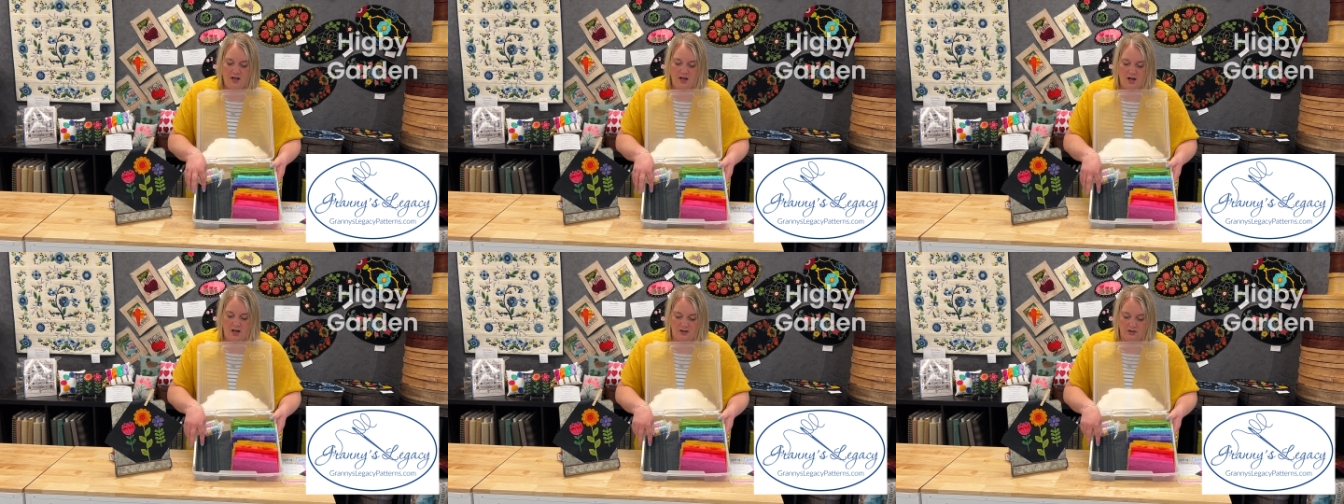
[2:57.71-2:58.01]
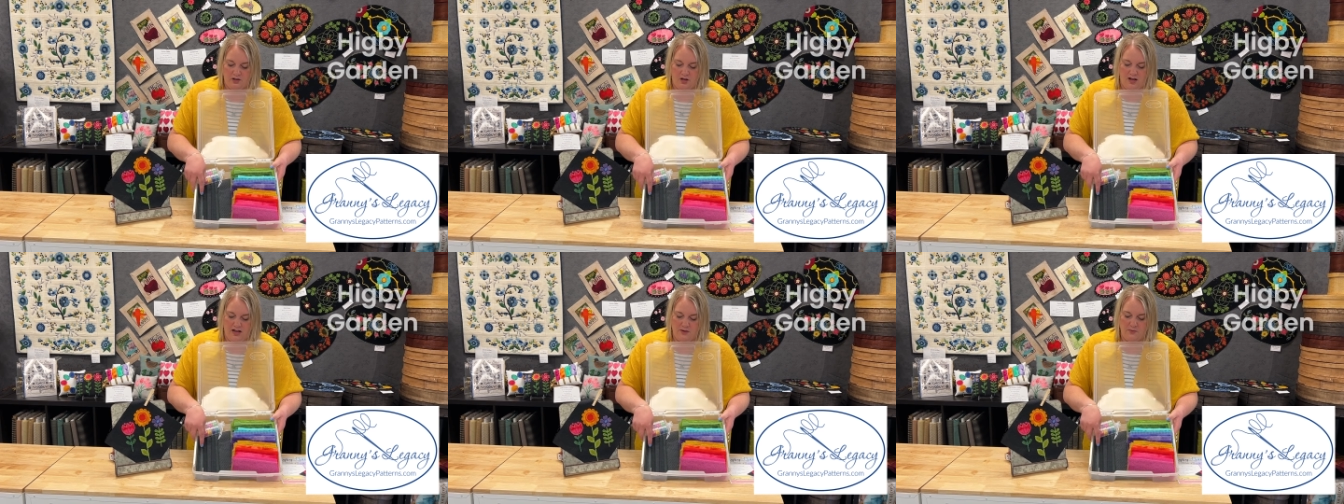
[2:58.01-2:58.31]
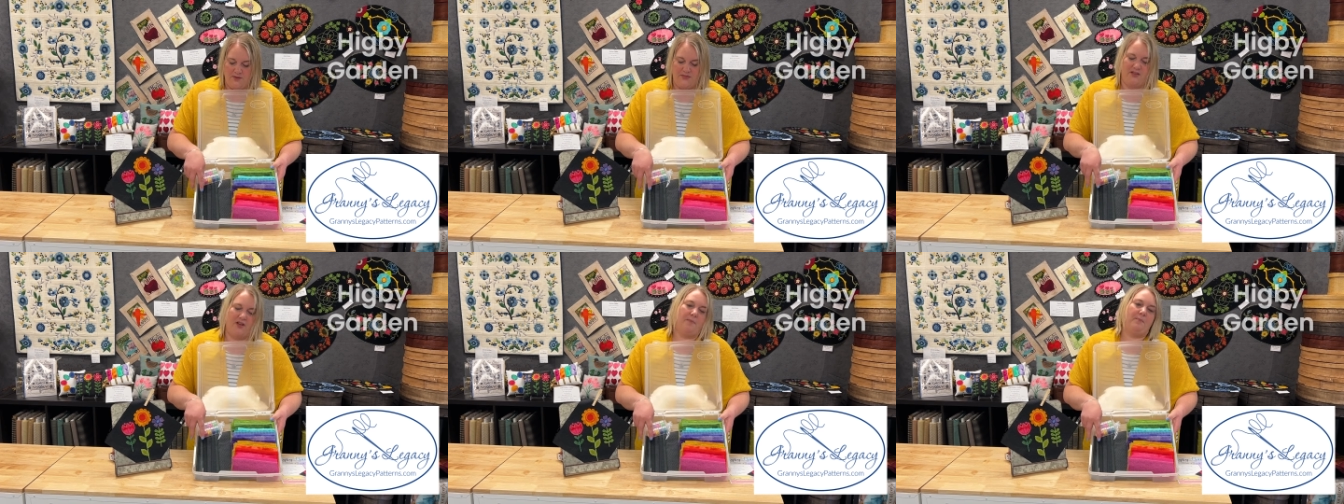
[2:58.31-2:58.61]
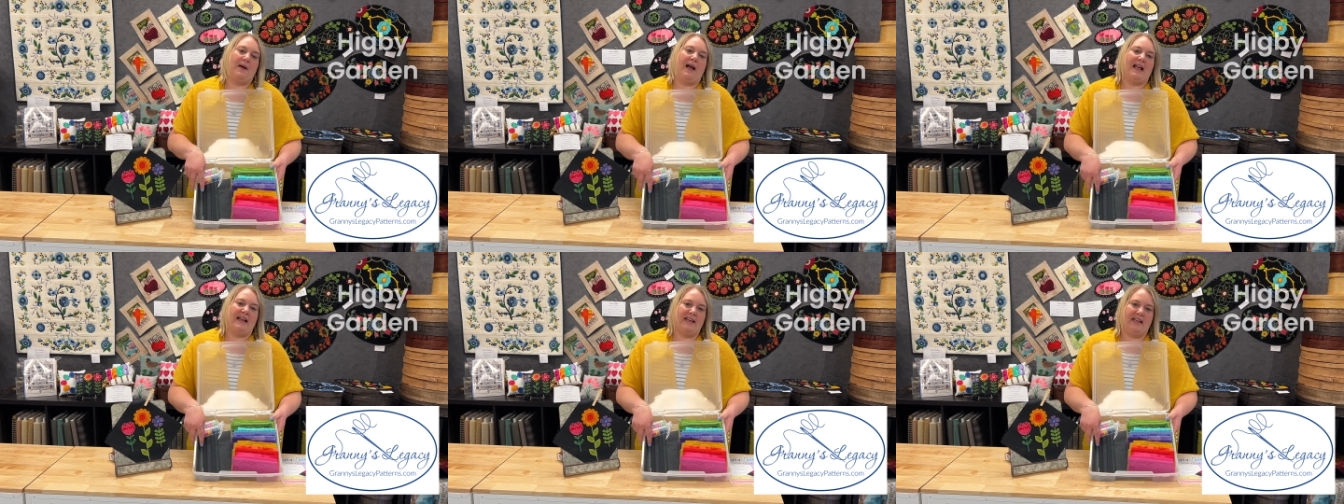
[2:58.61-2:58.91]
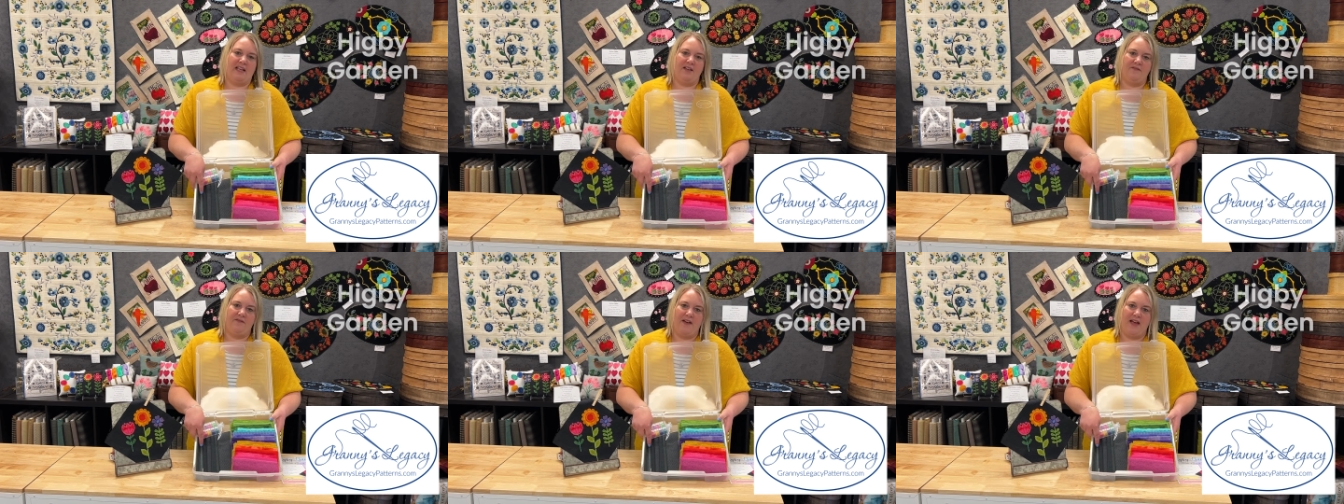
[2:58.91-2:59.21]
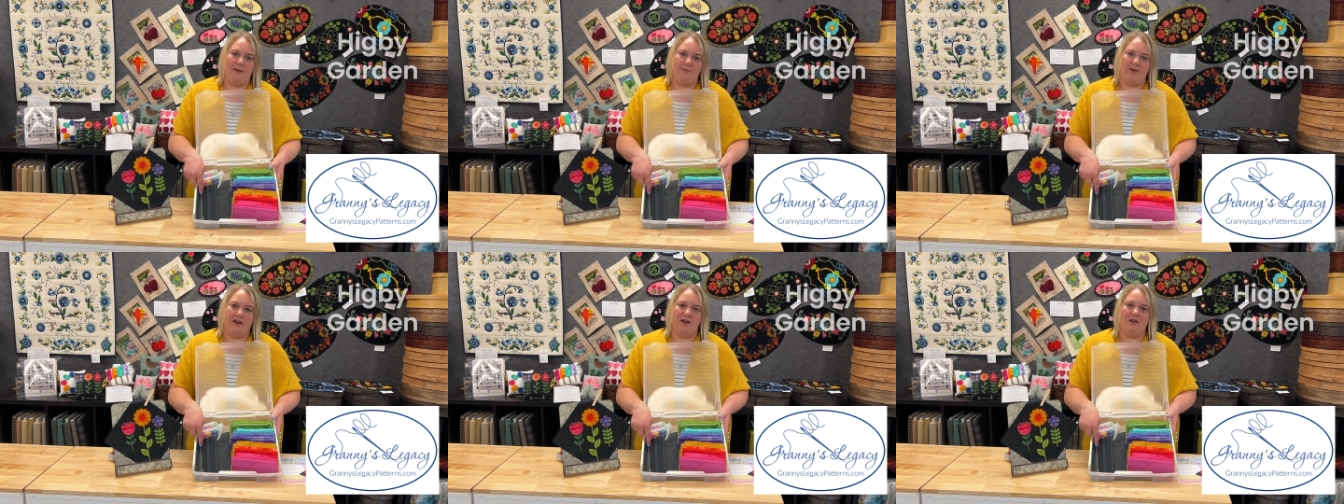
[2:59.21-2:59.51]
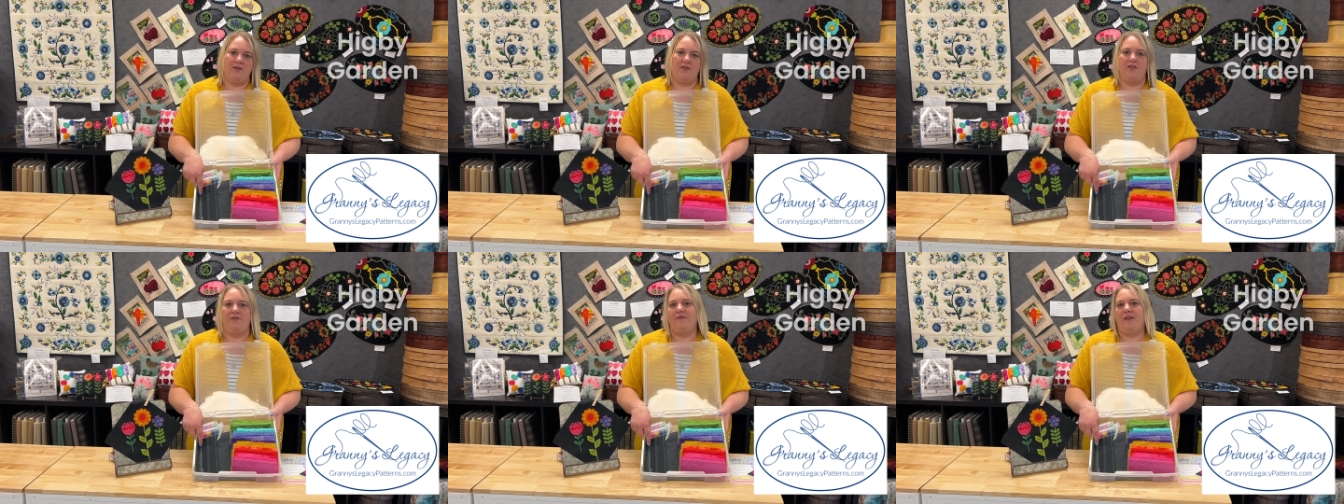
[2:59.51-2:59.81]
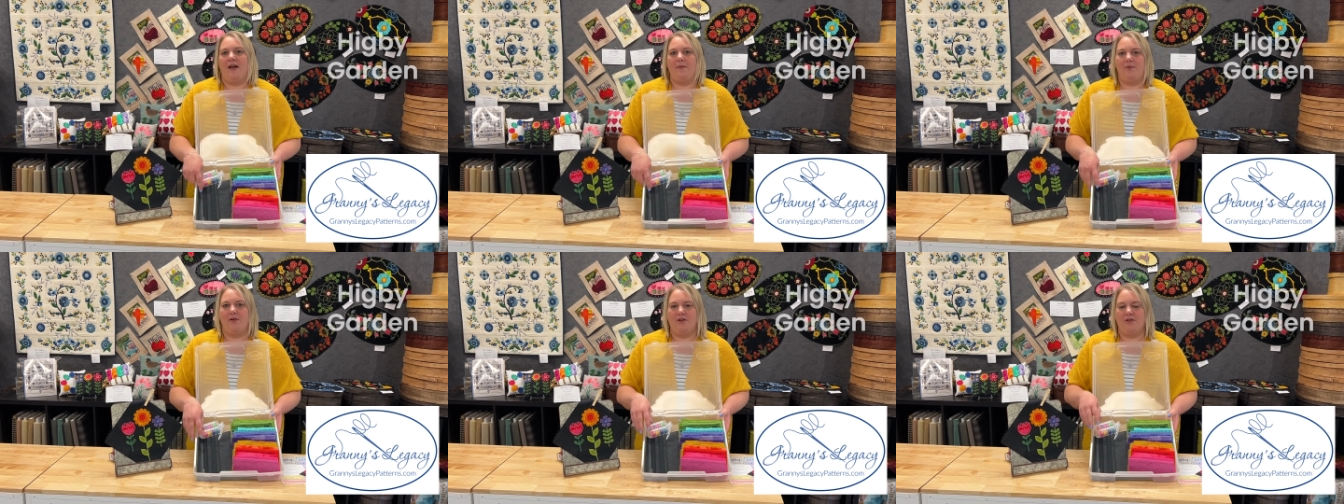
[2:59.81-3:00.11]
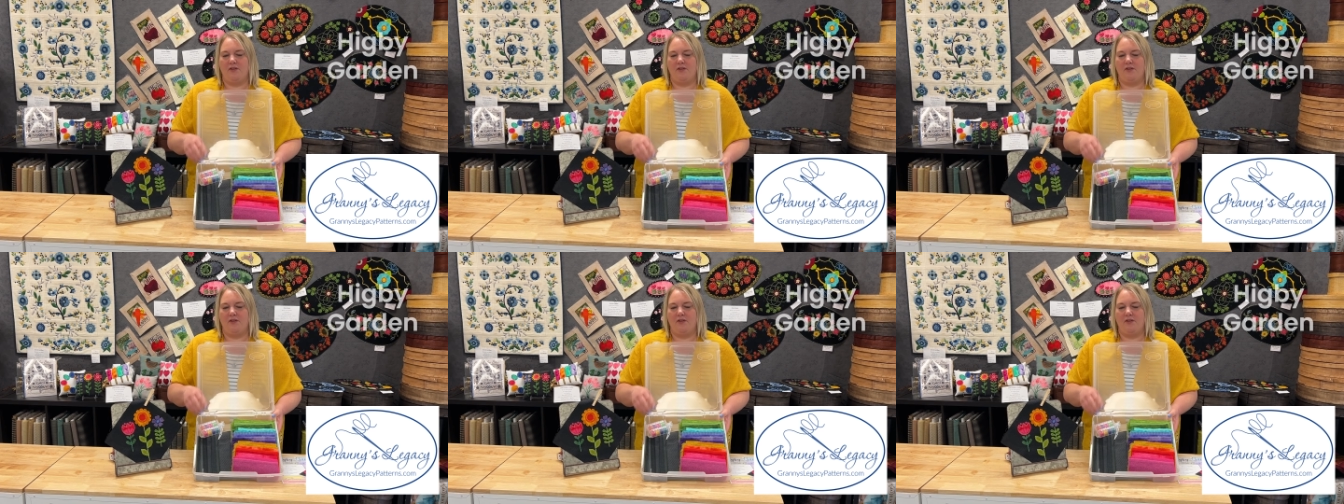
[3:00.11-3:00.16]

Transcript: along with your binding fabric or the fabric